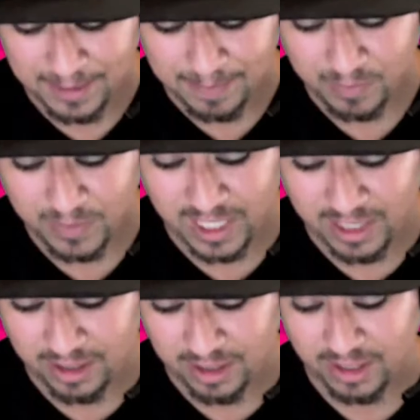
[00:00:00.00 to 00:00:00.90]

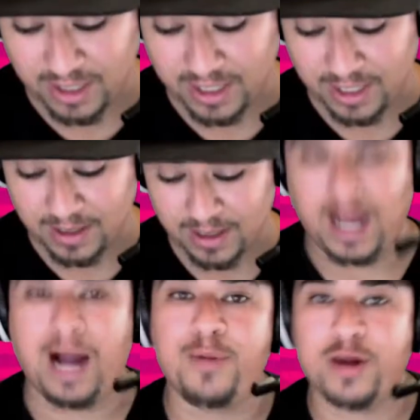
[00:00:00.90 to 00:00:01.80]
either
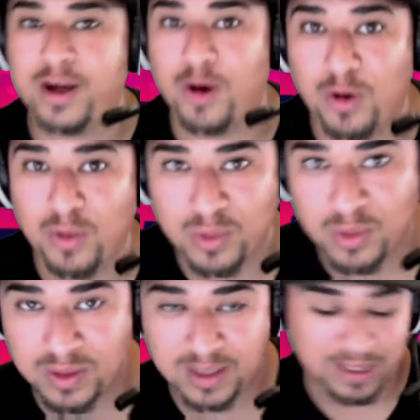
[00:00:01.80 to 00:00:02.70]
I'm gonna go
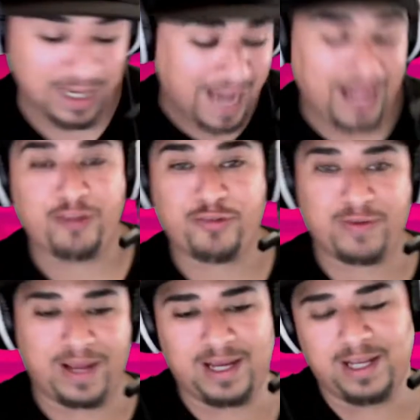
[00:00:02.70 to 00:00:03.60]
live
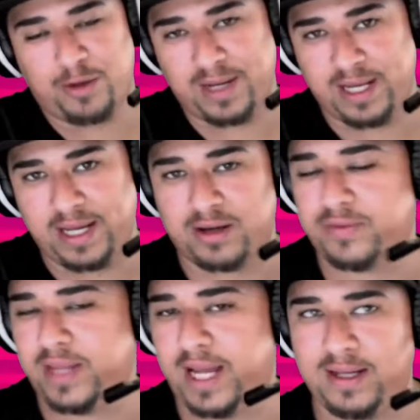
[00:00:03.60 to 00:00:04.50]
like a little bit later
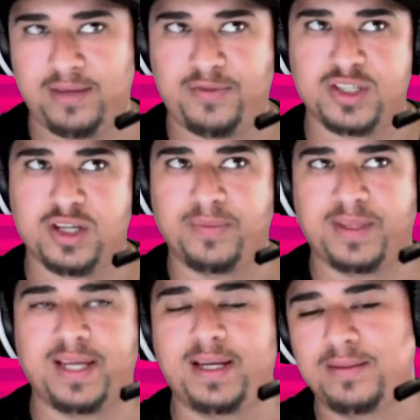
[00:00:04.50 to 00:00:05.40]
if
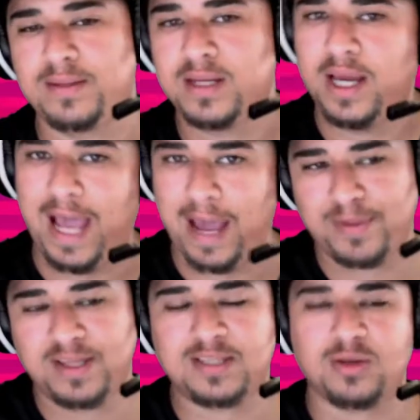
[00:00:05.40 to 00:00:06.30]
something
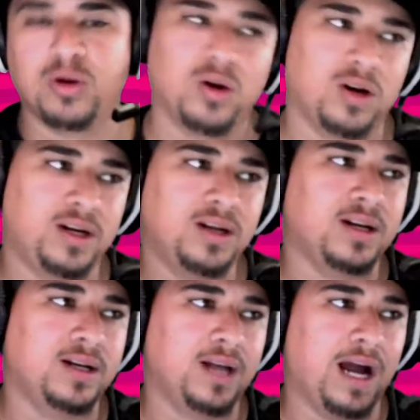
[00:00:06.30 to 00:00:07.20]
happens, or
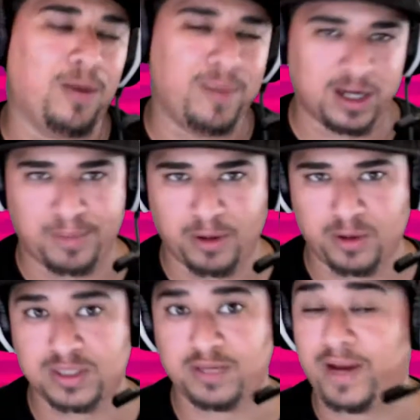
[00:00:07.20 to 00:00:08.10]
I'll make a
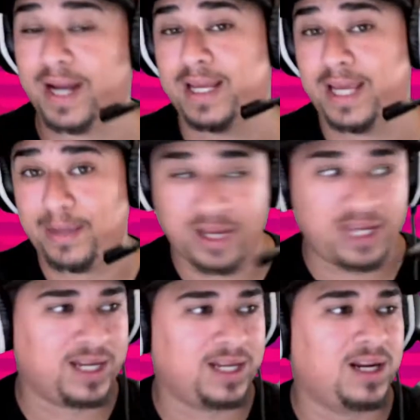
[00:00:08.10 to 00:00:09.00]
post. If I can't
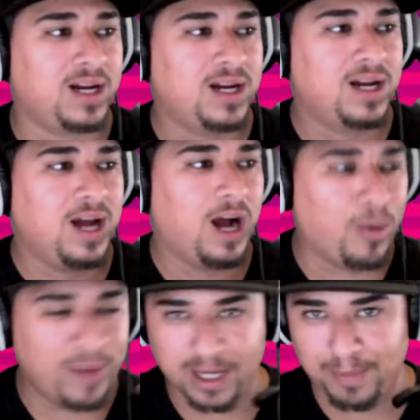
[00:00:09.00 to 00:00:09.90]
make it, I'll
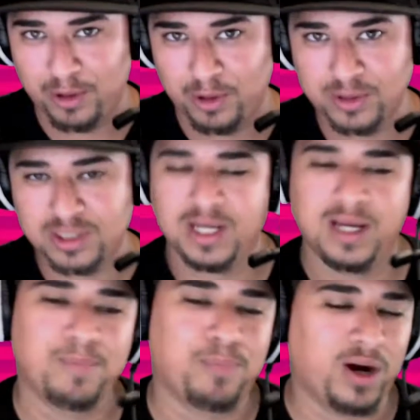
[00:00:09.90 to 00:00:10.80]
make a post.
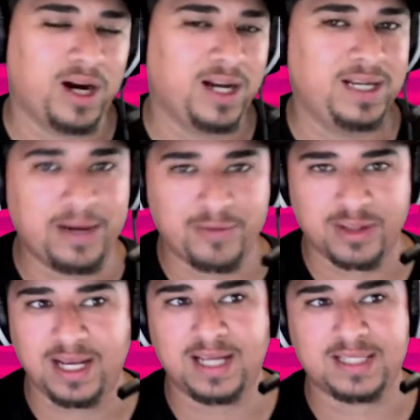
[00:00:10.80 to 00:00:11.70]
But
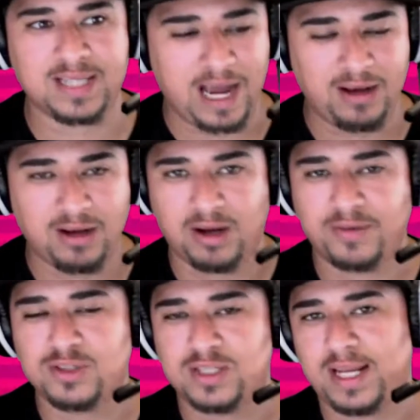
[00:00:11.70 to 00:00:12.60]
nevertheless, I love
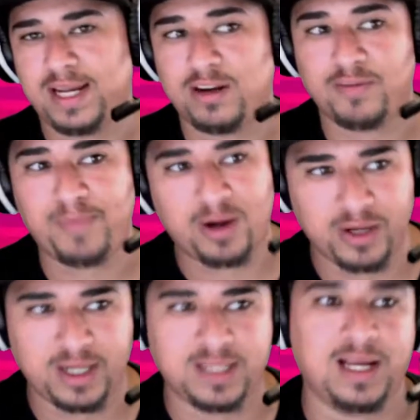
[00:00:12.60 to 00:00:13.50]
to take care of my
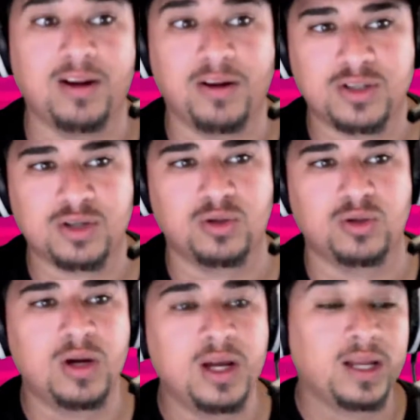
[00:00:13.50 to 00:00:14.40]
audience. I love to
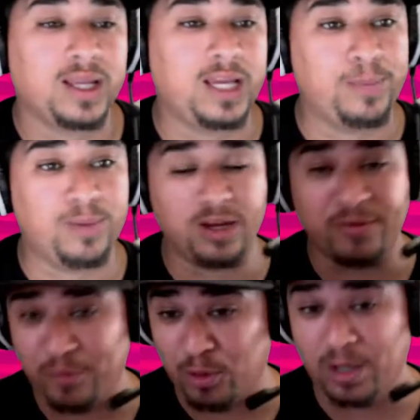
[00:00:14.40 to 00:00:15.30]
keep y'all
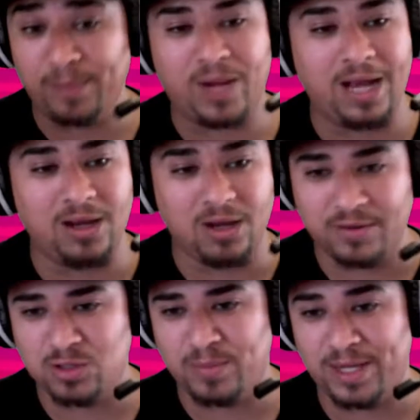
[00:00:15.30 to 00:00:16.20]
informed. I love
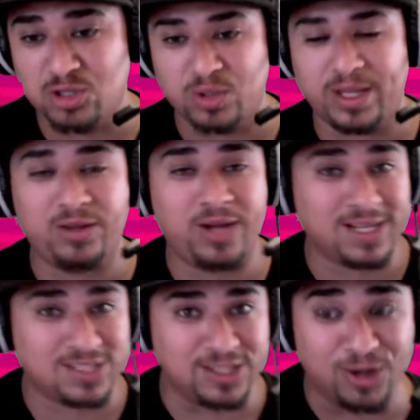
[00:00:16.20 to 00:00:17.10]
to make sure that you
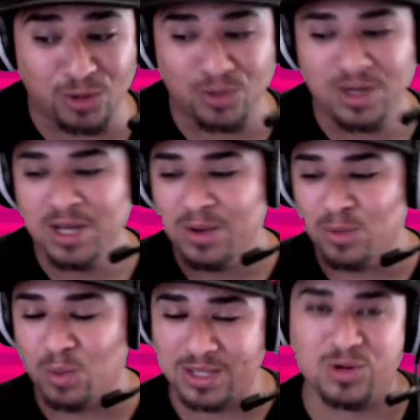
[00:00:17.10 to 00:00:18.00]
guys know
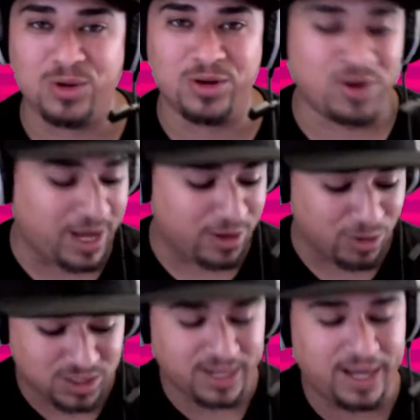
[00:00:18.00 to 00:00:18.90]
what's going on at all
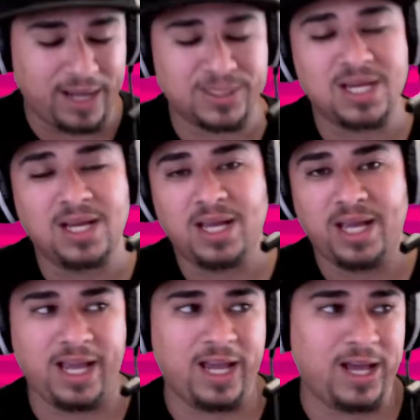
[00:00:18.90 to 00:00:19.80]
times.
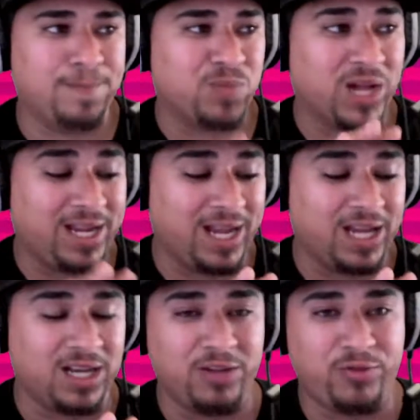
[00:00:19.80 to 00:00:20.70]
And
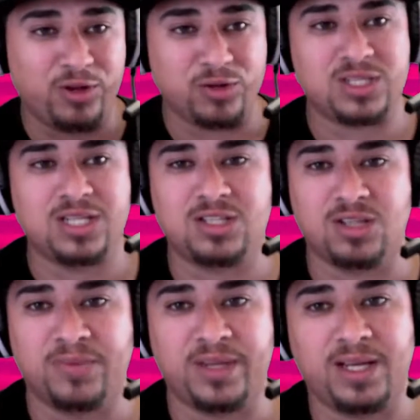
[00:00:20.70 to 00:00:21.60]
again, if you don't see
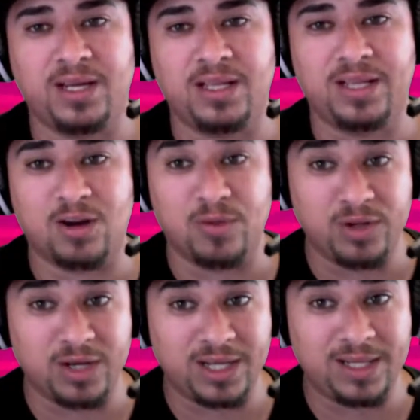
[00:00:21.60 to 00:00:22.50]
something in the
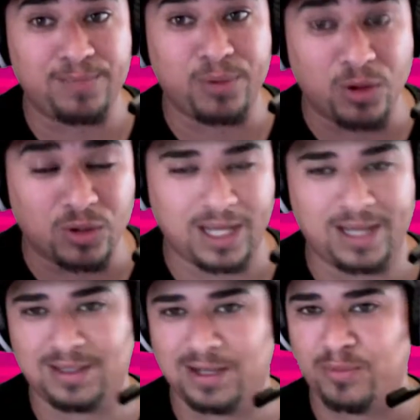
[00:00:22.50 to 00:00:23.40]
community like
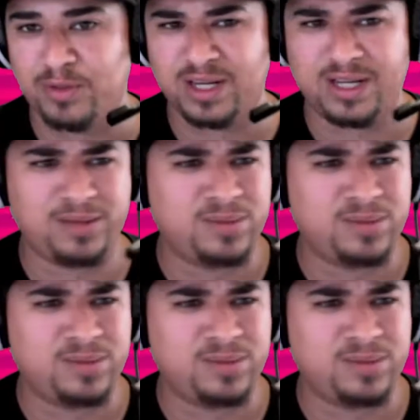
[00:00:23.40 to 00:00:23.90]
the community